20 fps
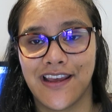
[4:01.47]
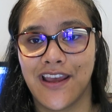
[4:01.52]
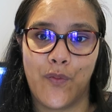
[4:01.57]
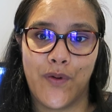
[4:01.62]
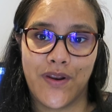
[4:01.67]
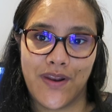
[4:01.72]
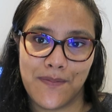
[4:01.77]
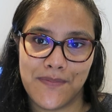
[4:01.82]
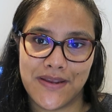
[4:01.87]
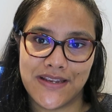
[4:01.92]

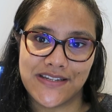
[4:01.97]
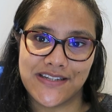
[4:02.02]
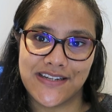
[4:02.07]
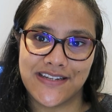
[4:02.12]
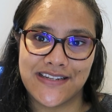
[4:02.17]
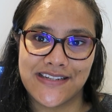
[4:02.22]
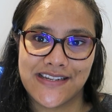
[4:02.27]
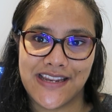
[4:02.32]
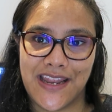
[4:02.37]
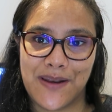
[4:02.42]
When I
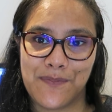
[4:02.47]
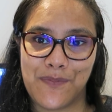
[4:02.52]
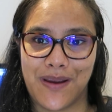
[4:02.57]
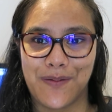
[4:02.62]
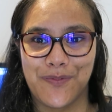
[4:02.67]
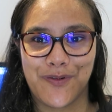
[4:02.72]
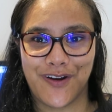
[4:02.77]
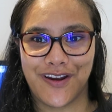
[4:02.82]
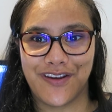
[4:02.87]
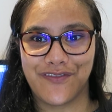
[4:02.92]
mentioned in my
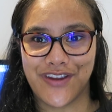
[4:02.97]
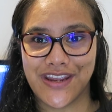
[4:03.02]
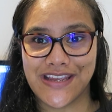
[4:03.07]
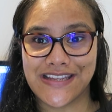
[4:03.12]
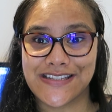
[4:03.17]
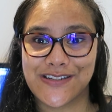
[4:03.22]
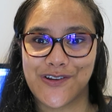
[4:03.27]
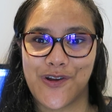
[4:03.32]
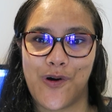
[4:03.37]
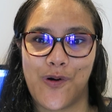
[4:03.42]

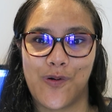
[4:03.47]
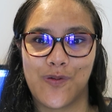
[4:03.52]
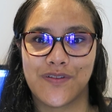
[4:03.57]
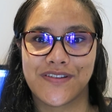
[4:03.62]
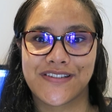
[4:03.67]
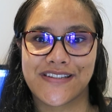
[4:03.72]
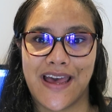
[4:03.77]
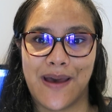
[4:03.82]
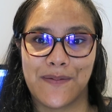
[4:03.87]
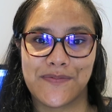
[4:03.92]
previous
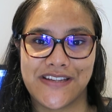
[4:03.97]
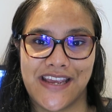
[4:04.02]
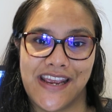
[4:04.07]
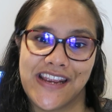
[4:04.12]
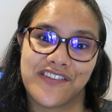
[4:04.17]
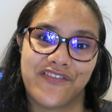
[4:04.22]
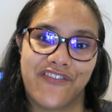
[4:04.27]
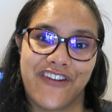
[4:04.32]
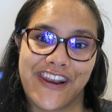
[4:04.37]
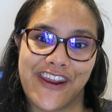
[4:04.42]
goals
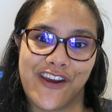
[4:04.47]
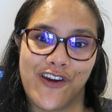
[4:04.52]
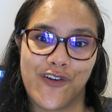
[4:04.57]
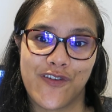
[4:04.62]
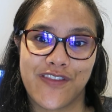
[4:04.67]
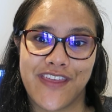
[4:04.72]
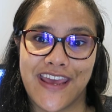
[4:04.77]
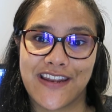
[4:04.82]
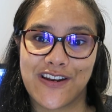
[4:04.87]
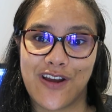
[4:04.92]
update
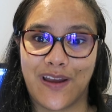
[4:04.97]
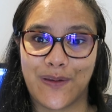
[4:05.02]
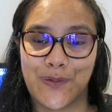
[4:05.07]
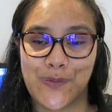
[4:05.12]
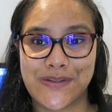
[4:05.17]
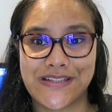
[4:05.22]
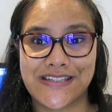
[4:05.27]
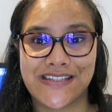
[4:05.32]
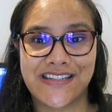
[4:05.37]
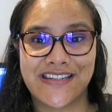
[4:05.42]
video that I
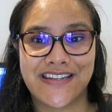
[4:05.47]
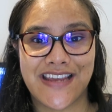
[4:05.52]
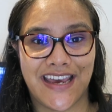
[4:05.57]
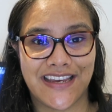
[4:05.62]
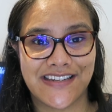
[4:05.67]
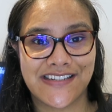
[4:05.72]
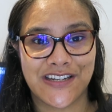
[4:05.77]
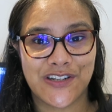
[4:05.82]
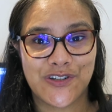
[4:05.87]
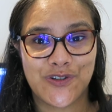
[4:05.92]
was
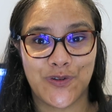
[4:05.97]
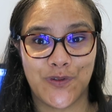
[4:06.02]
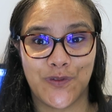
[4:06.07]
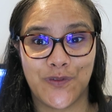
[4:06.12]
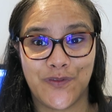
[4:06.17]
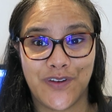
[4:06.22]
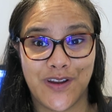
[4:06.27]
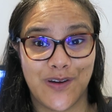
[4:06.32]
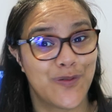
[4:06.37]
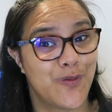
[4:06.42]
starting to
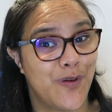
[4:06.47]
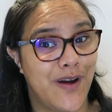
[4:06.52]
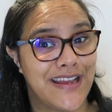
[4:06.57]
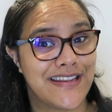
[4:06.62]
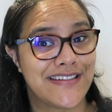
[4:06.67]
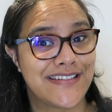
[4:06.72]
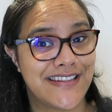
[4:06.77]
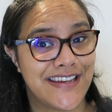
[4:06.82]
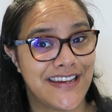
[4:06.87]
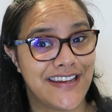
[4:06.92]
feel
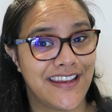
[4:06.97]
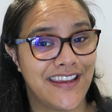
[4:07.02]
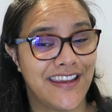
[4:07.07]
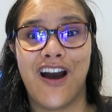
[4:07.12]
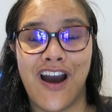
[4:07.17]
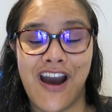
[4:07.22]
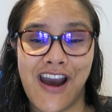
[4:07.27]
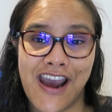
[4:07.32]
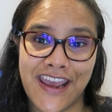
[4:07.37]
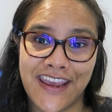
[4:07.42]
quite sick,
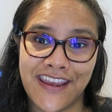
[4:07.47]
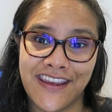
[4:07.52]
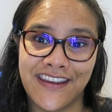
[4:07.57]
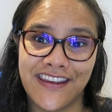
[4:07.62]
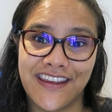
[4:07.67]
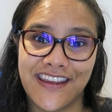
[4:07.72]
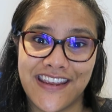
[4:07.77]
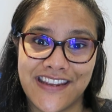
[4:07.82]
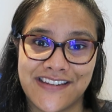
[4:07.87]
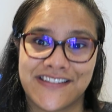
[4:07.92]

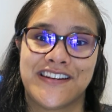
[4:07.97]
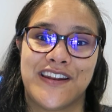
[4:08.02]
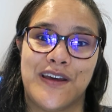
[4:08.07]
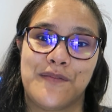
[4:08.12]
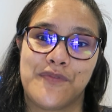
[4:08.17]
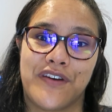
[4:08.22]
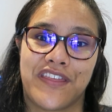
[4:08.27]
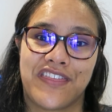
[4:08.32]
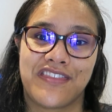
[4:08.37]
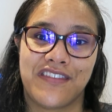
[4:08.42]
I ended
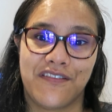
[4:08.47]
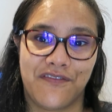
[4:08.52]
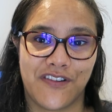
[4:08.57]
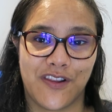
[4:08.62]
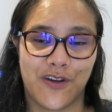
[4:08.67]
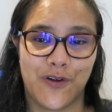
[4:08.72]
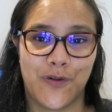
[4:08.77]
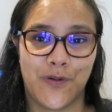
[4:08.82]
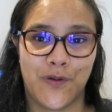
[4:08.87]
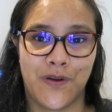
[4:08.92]
up with the
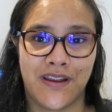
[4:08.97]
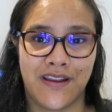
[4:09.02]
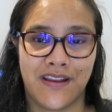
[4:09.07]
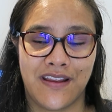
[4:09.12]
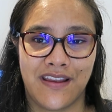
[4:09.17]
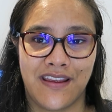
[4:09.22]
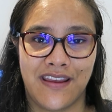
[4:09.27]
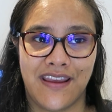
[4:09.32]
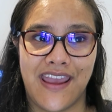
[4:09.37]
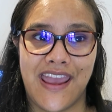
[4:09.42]
flu
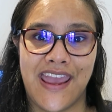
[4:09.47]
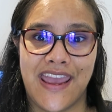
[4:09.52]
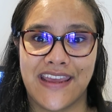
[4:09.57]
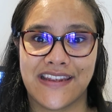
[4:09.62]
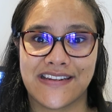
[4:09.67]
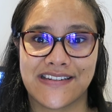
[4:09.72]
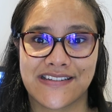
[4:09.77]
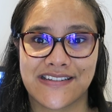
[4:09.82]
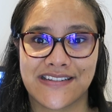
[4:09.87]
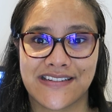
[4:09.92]

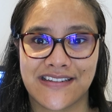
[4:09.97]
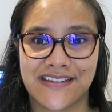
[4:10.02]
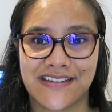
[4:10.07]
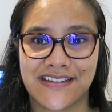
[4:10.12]
and